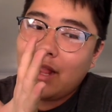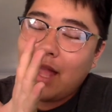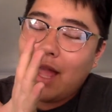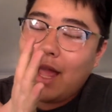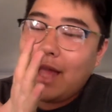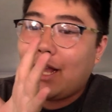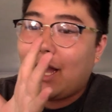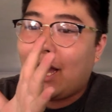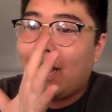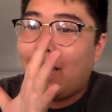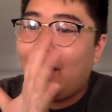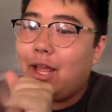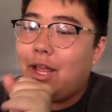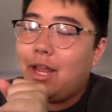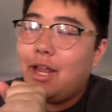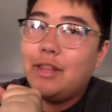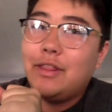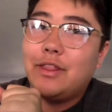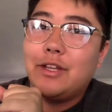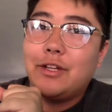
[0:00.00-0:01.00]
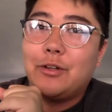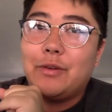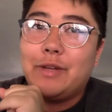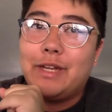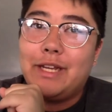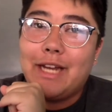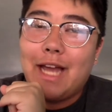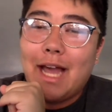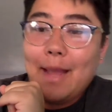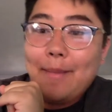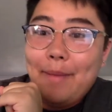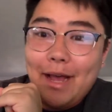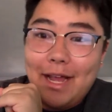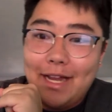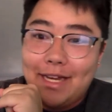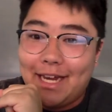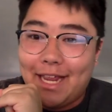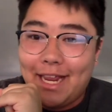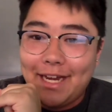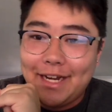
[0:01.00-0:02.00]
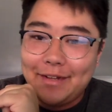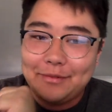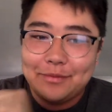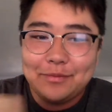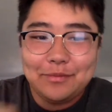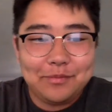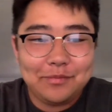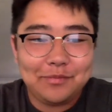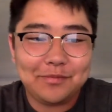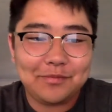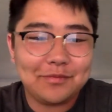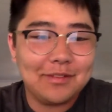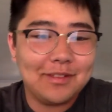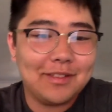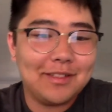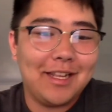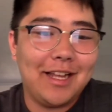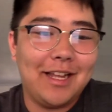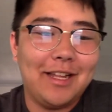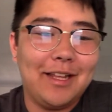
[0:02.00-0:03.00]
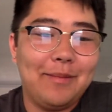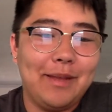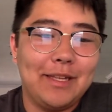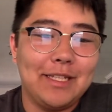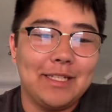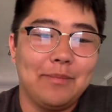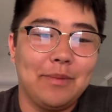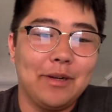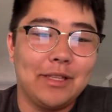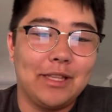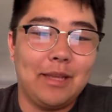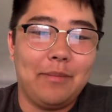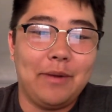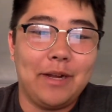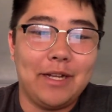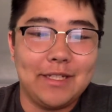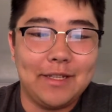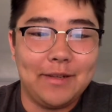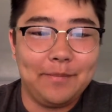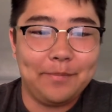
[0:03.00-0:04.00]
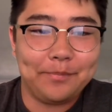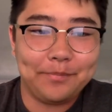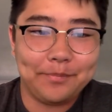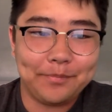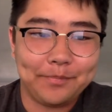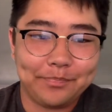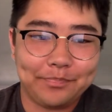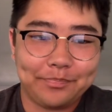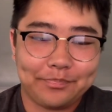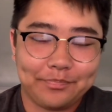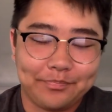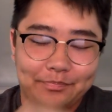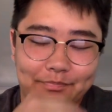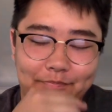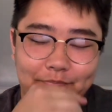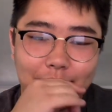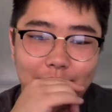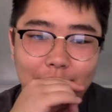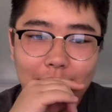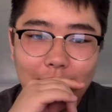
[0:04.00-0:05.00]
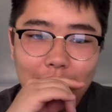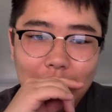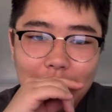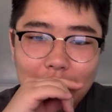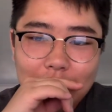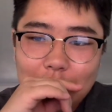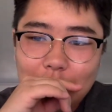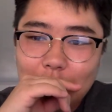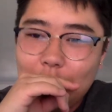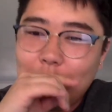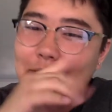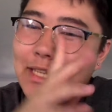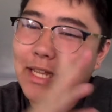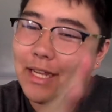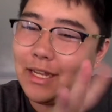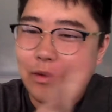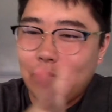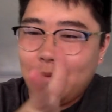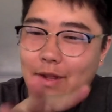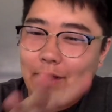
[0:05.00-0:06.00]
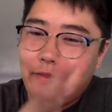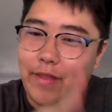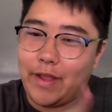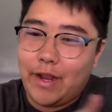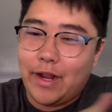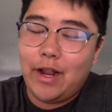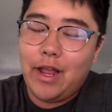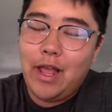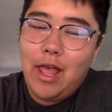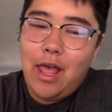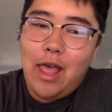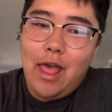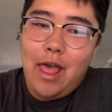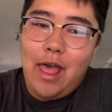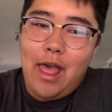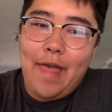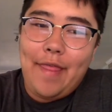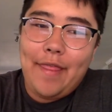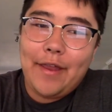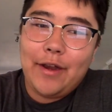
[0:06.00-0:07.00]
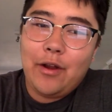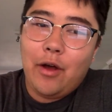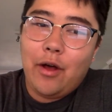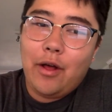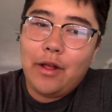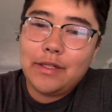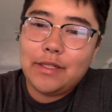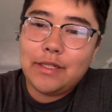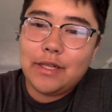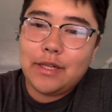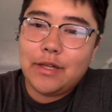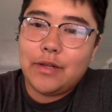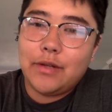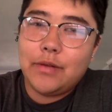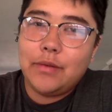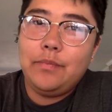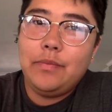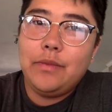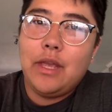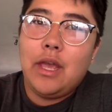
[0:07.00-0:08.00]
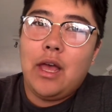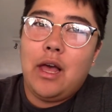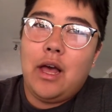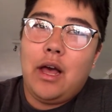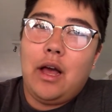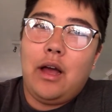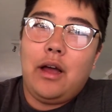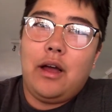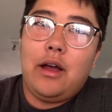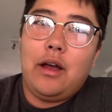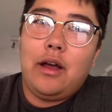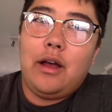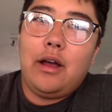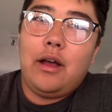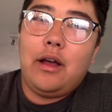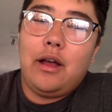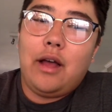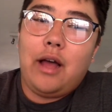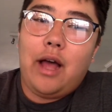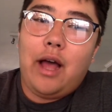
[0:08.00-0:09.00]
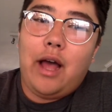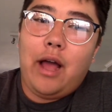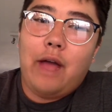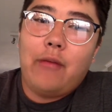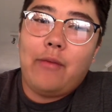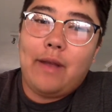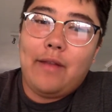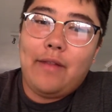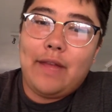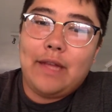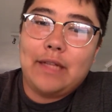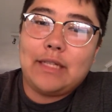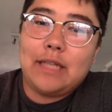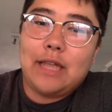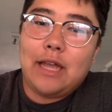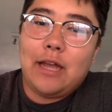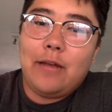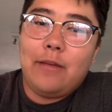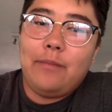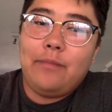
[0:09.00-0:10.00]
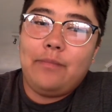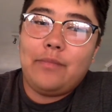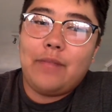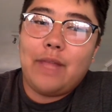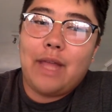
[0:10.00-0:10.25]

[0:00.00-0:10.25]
I got the green iPod Nano as a birthday present. So it was like around there. And then also around that time,